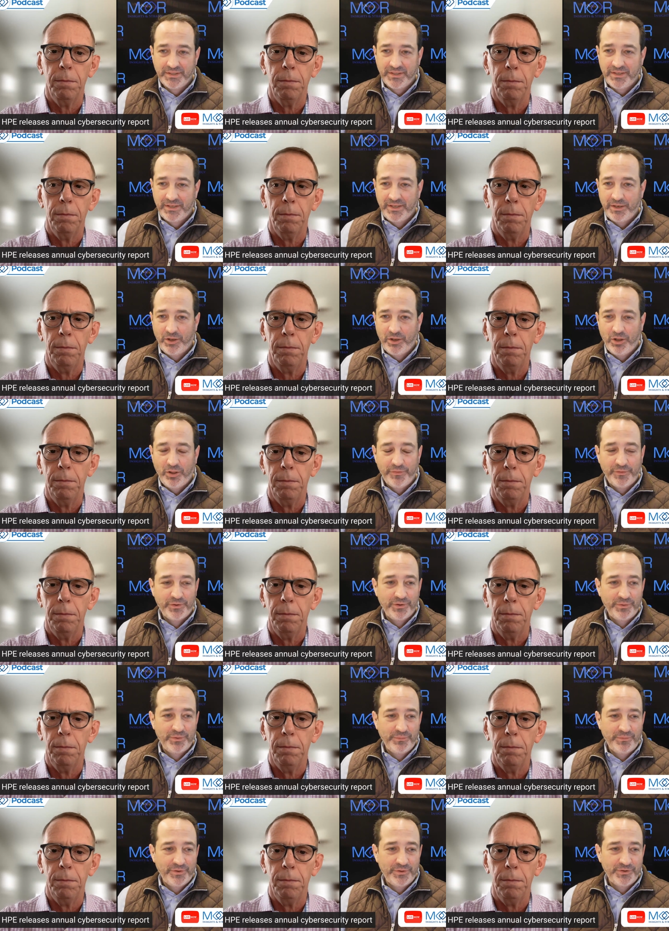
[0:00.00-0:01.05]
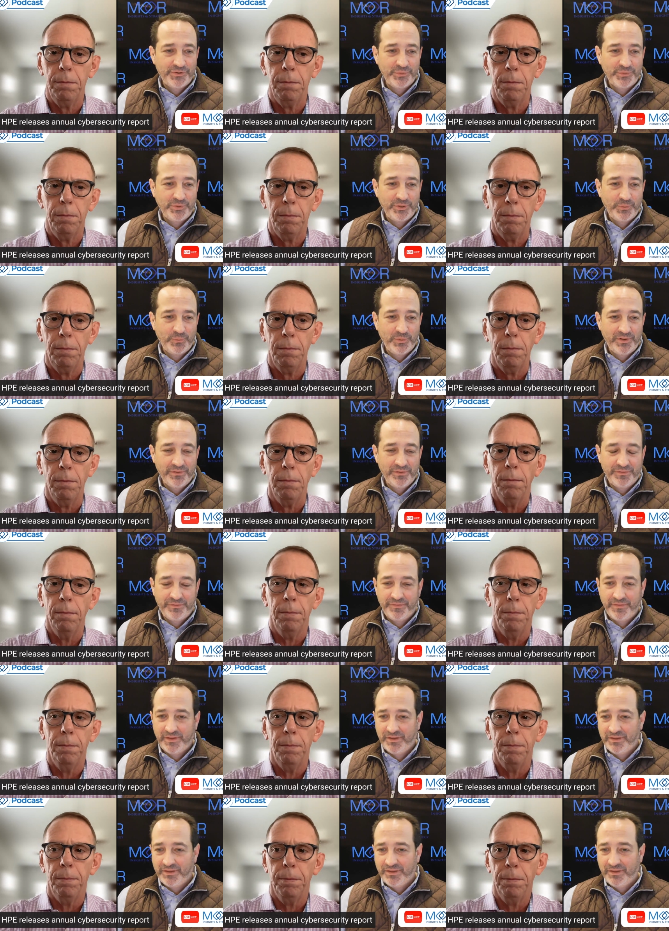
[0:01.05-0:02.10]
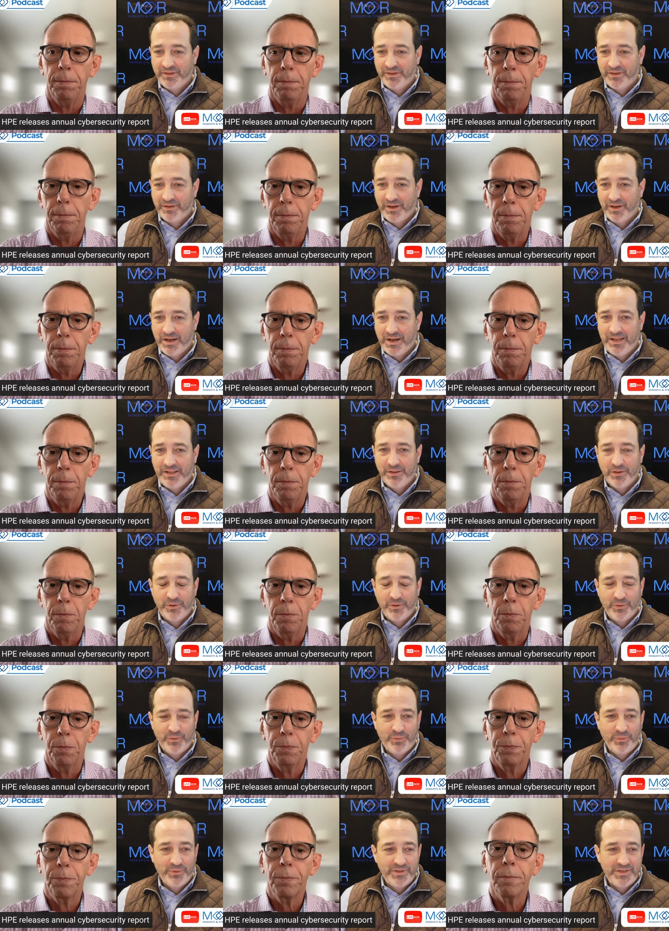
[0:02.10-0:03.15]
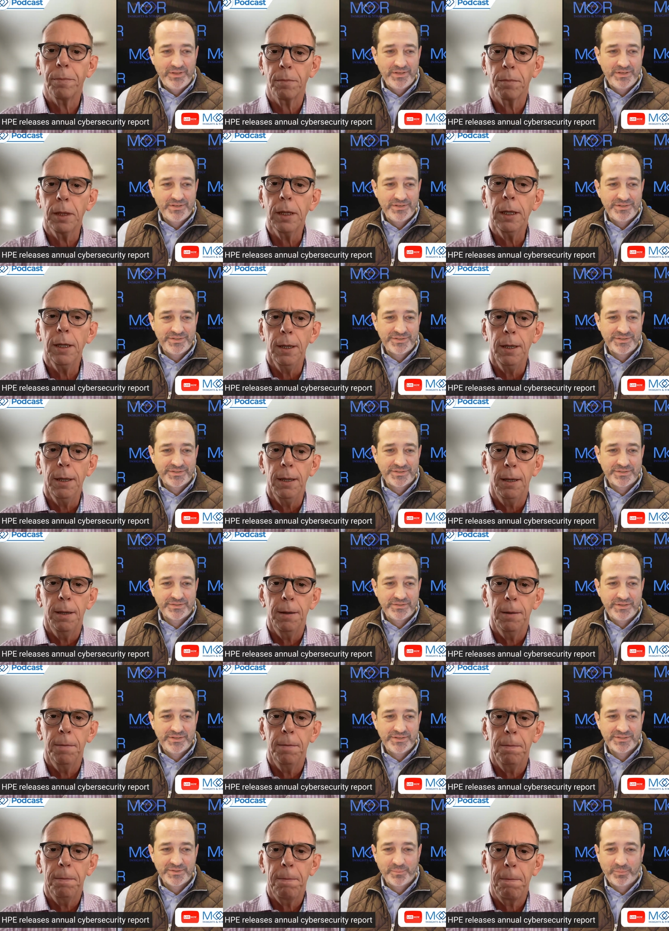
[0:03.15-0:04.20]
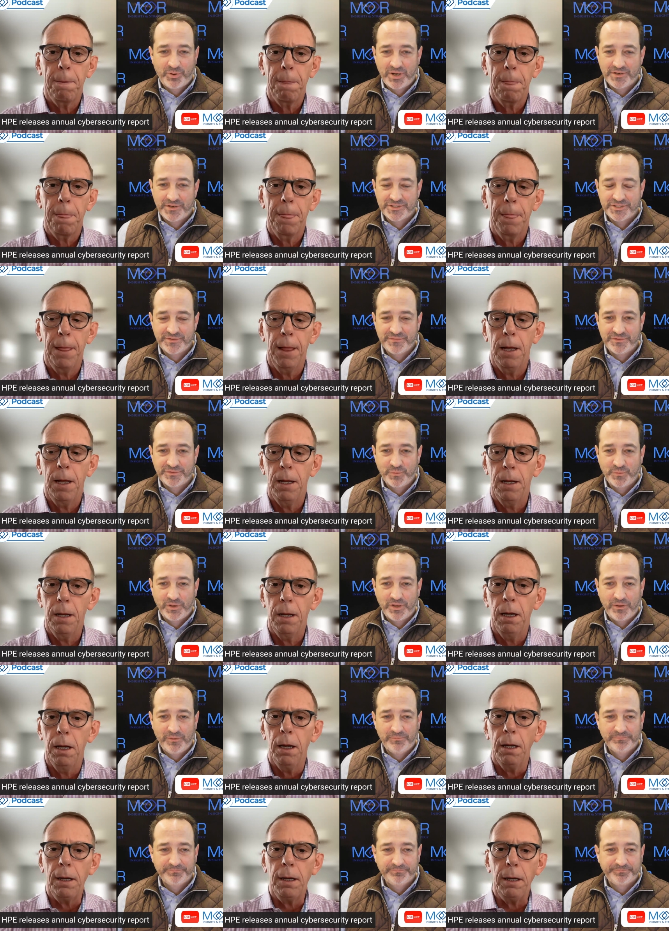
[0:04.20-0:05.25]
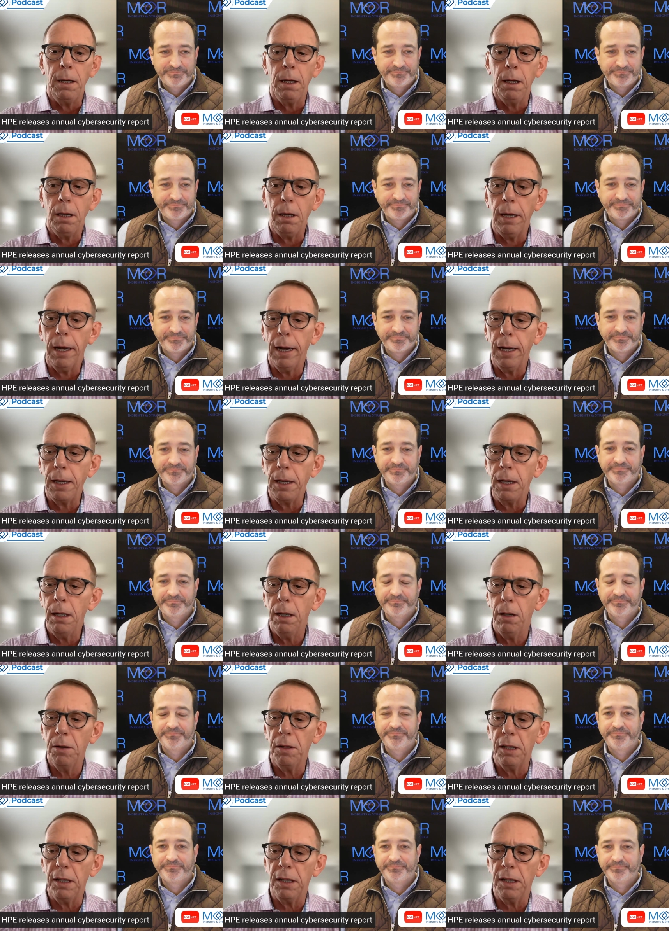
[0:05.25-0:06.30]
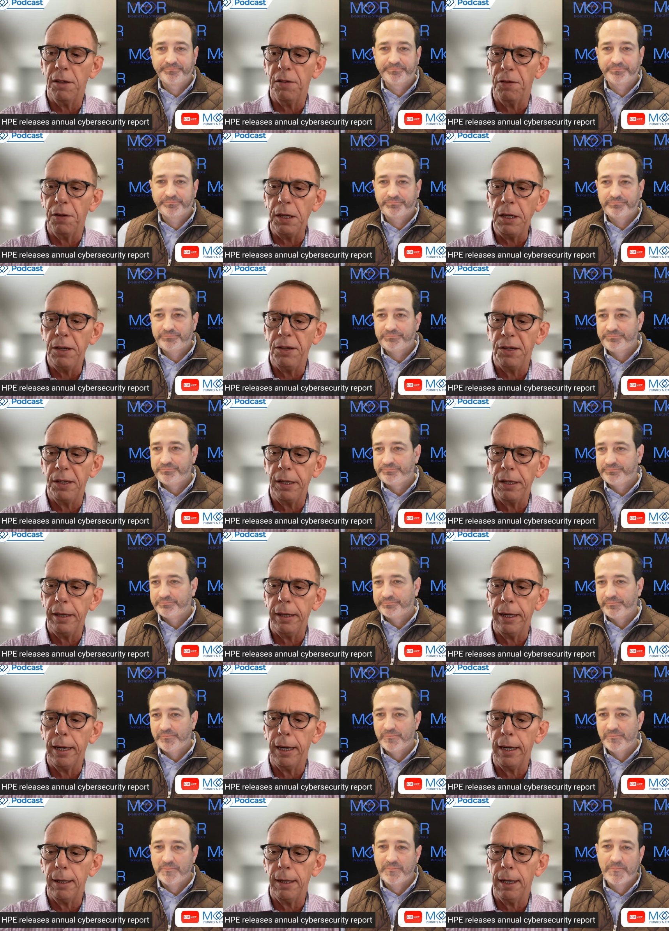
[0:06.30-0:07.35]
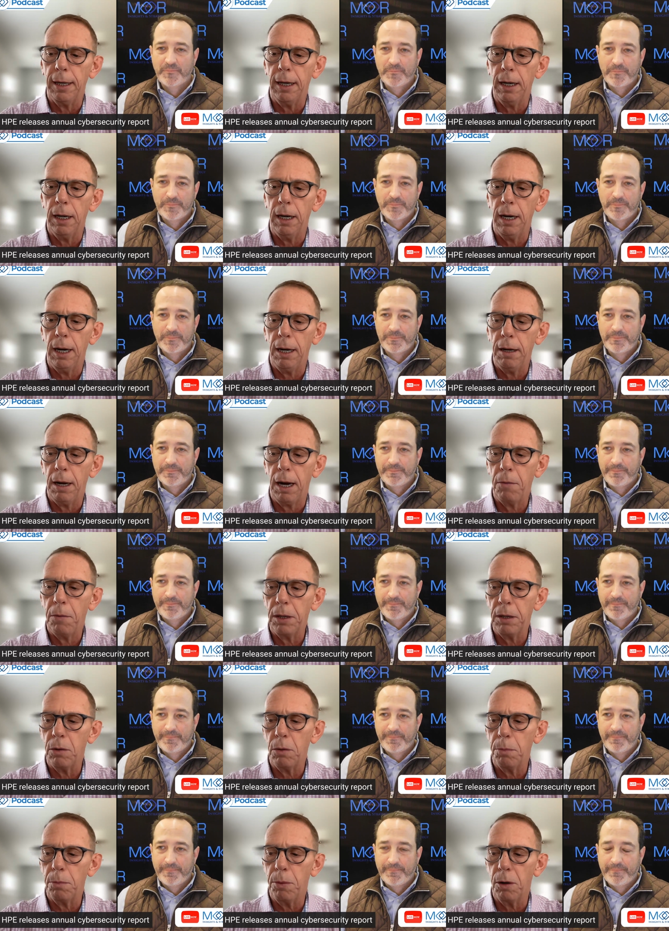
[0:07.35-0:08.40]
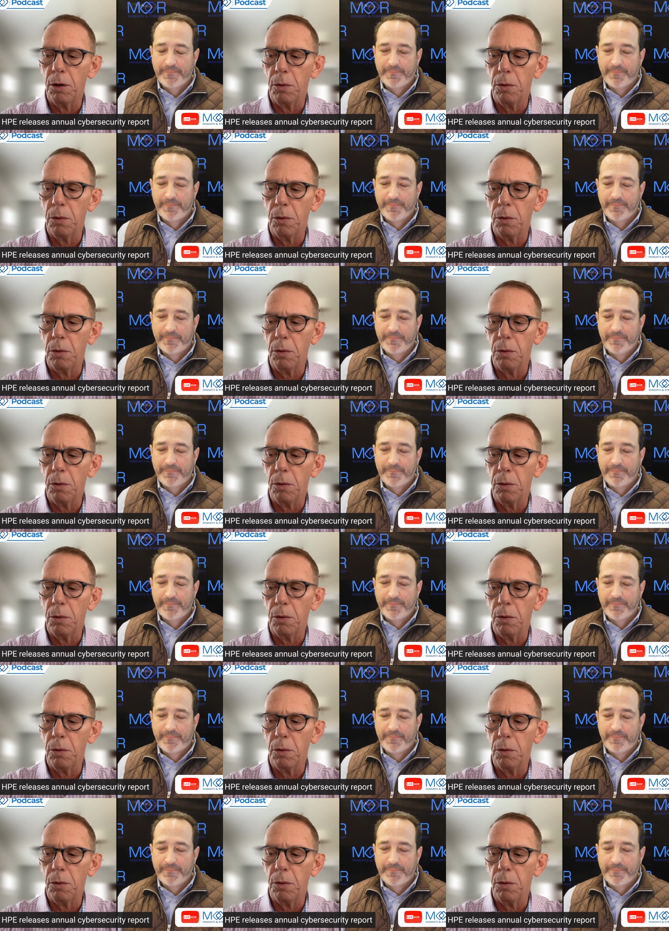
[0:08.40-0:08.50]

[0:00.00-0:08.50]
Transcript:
Speaker 1: and all they're they're doing with uh, uh ILO is is impressive as well.
Speaker 2: Yeah, you know, it's funny you say that. Uh, I, I, read a report